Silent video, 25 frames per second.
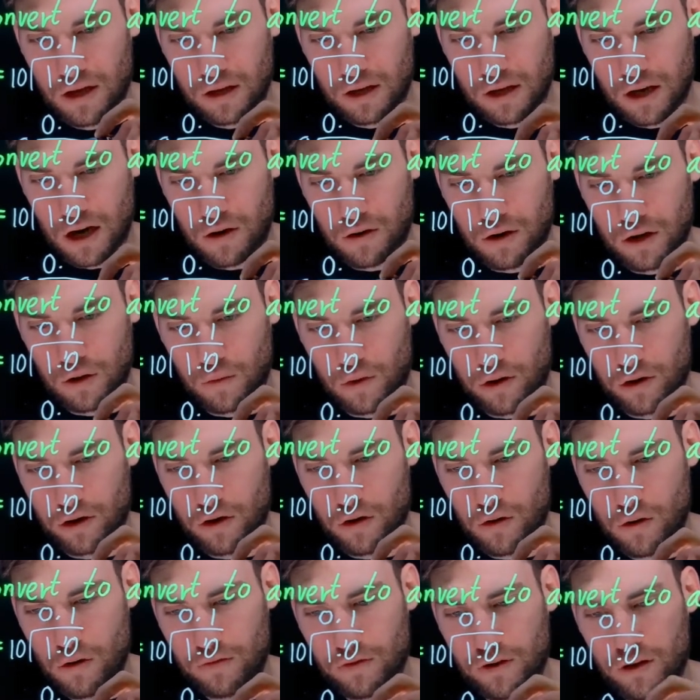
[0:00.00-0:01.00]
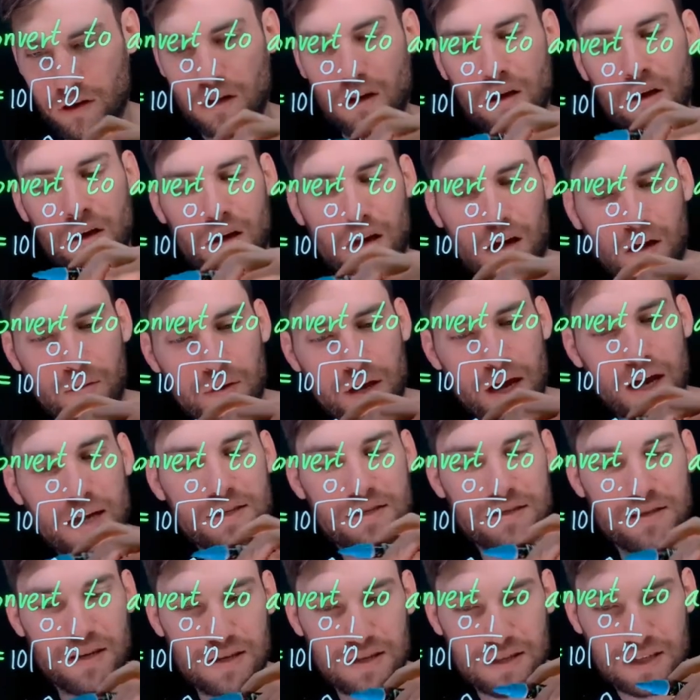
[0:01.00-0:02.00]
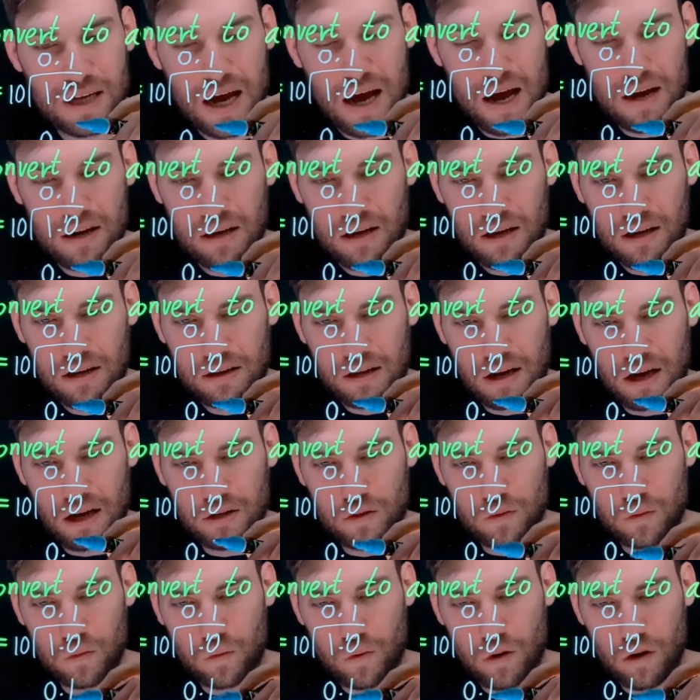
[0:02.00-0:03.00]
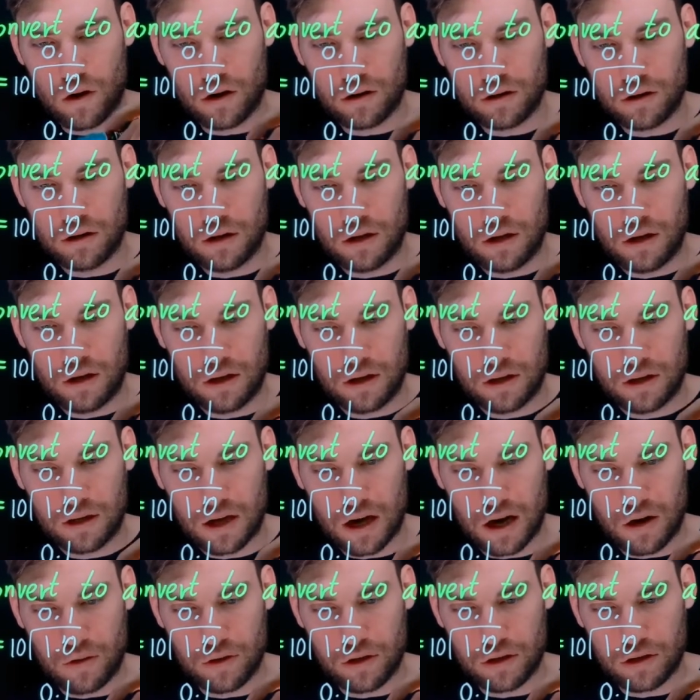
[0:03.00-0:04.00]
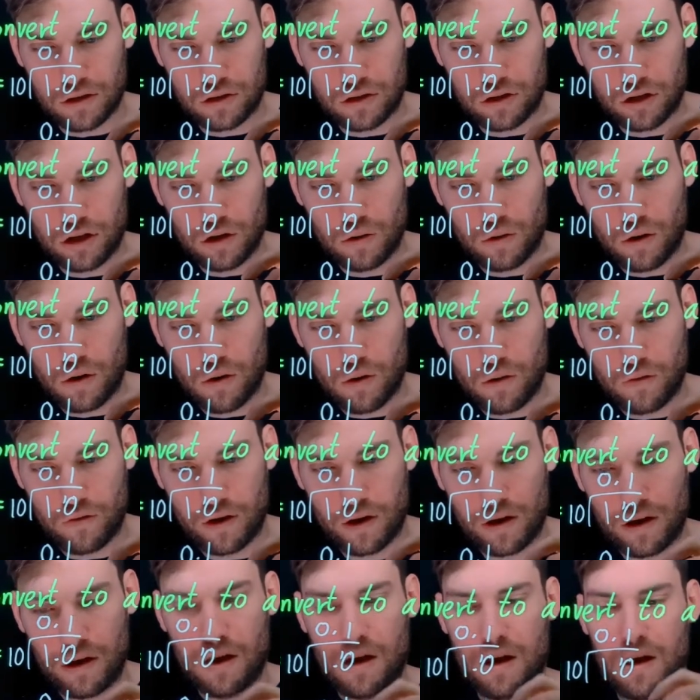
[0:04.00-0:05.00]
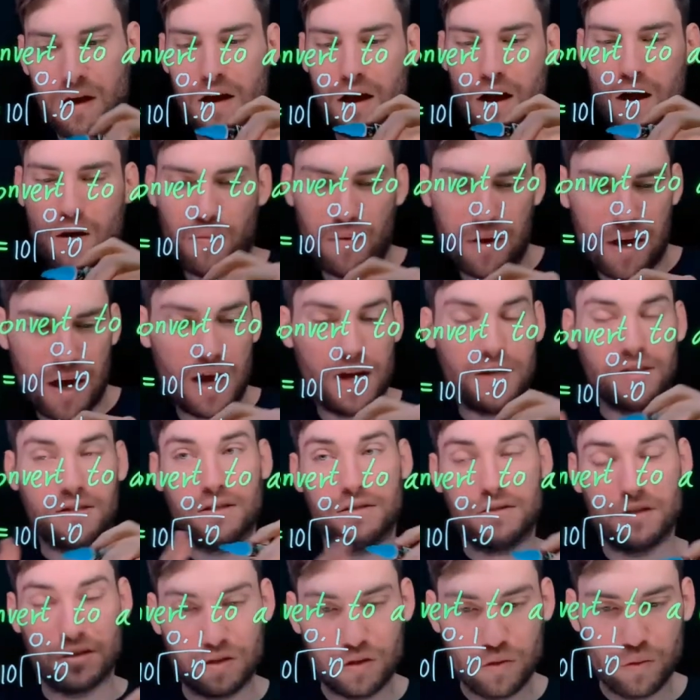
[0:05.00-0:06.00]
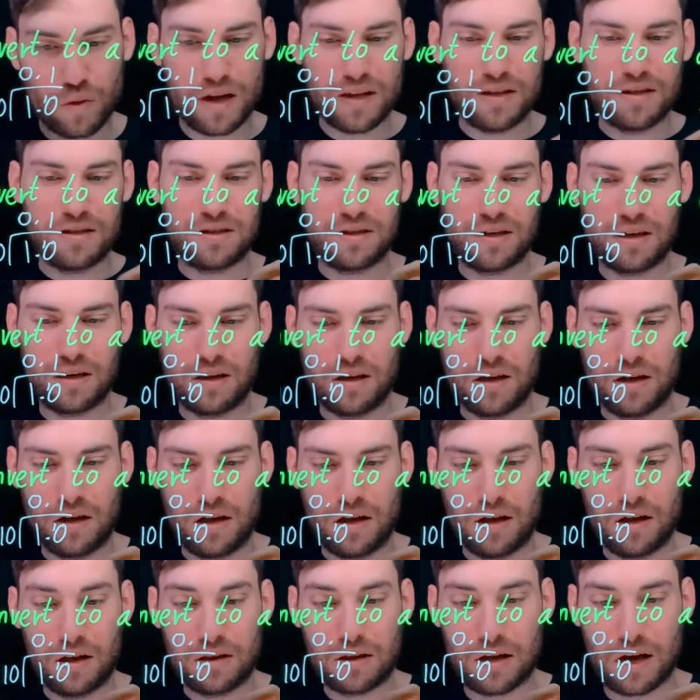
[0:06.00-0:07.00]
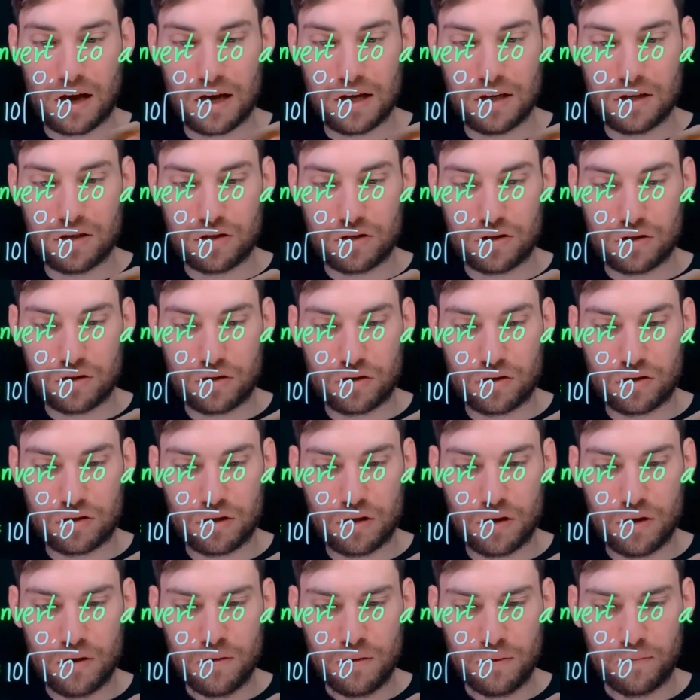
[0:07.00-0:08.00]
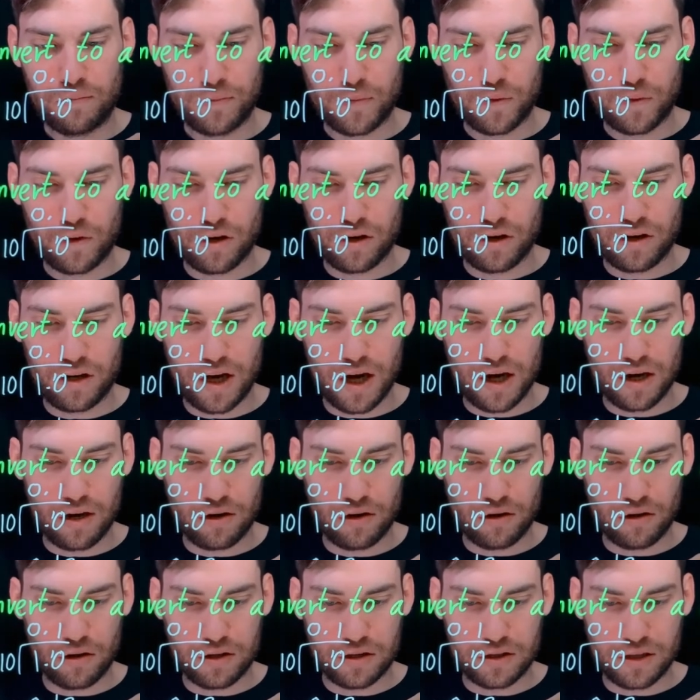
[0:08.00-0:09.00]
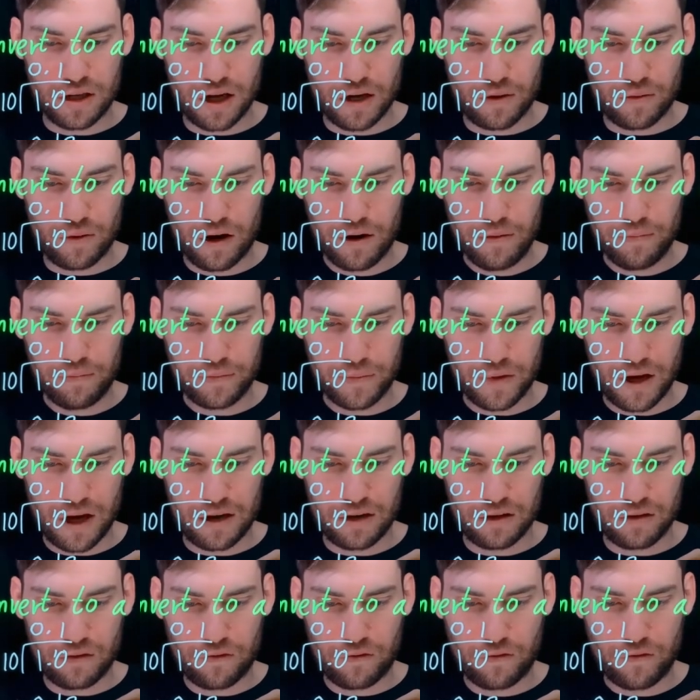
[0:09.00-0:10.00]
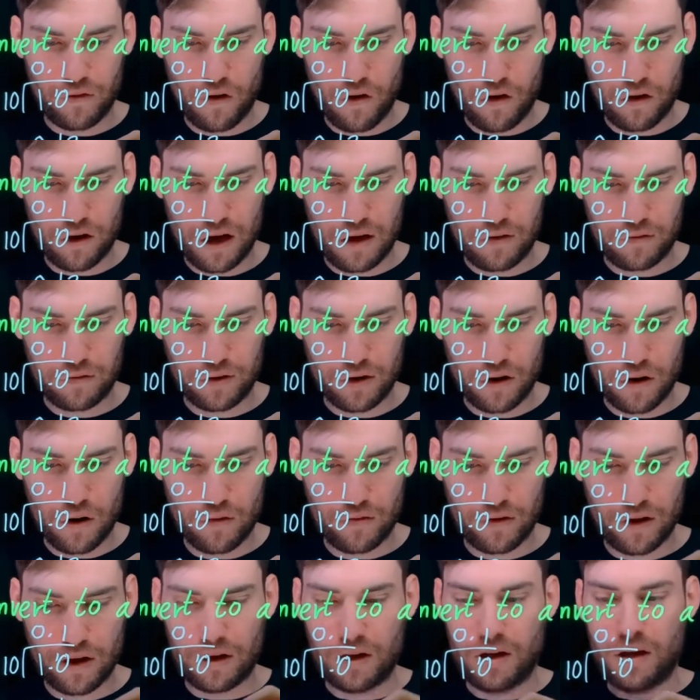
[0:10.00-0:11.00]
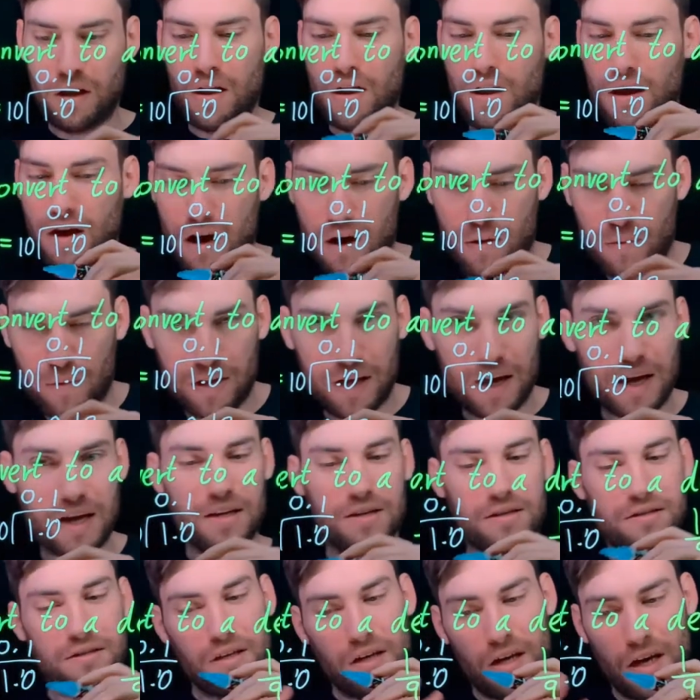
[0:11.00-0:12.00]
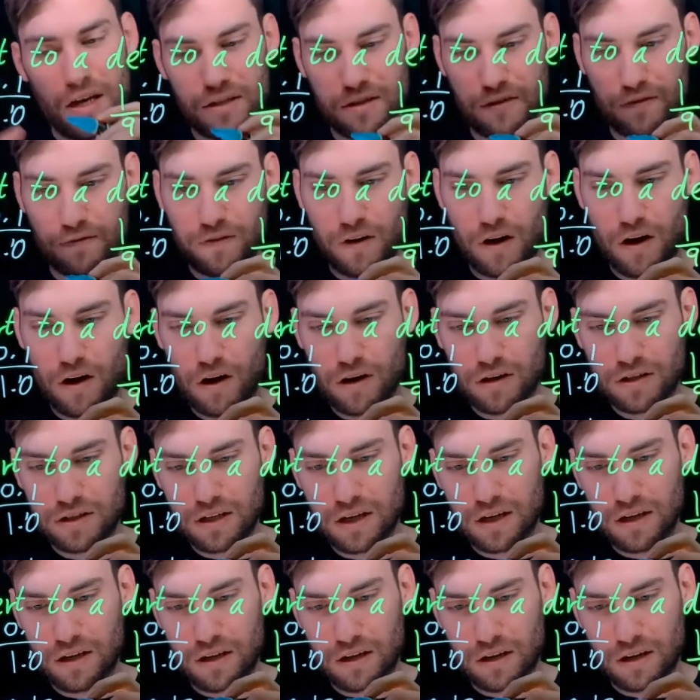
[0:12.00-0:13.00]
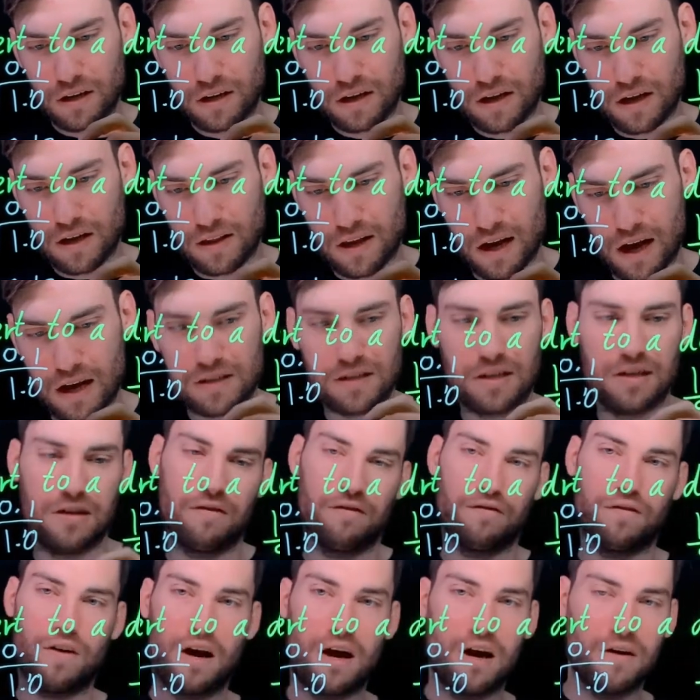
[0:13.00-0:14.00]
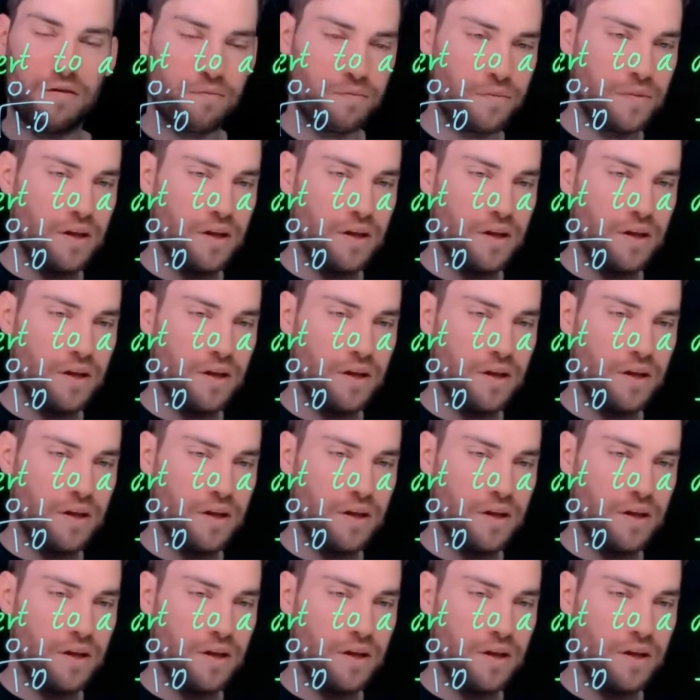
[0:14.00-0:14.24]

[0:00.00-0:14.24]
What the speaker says: Carry your 1 over. How many 8's into 10? That is 1. Carry your 2 over. How many 8's into 20? That is 2. We're going to need another 0. And there's 4 left over. How many 8's into 40? And that is 5.